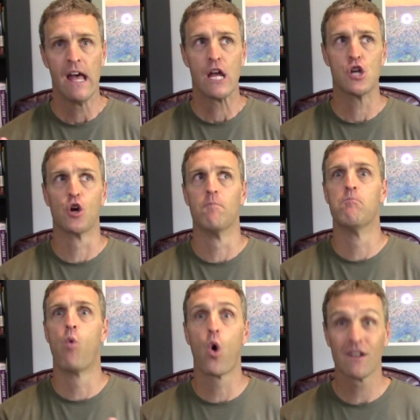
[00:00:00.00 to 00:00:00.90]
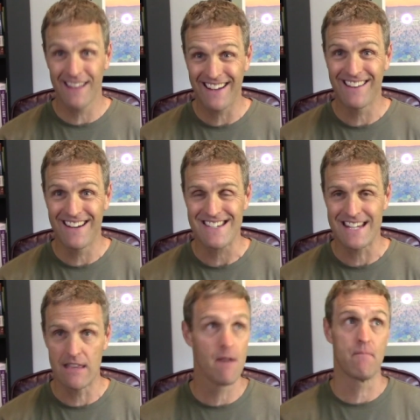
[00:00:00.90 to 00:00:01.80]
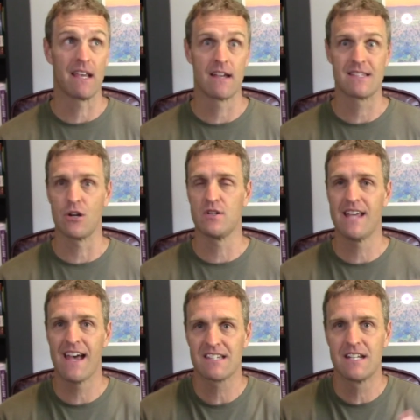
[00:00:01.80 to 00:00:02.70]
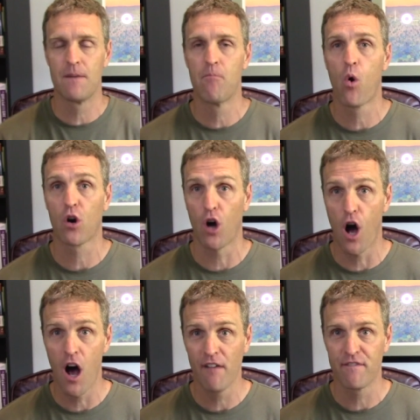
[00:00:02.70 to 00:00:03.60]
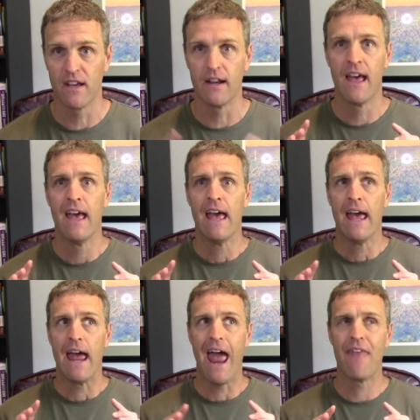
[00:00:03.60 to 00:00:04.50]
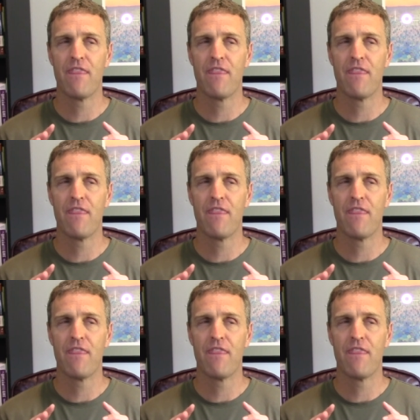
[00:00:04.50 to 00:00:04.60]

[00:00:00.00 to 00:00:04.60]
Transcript: You're more likely to see them because they're tested more often, and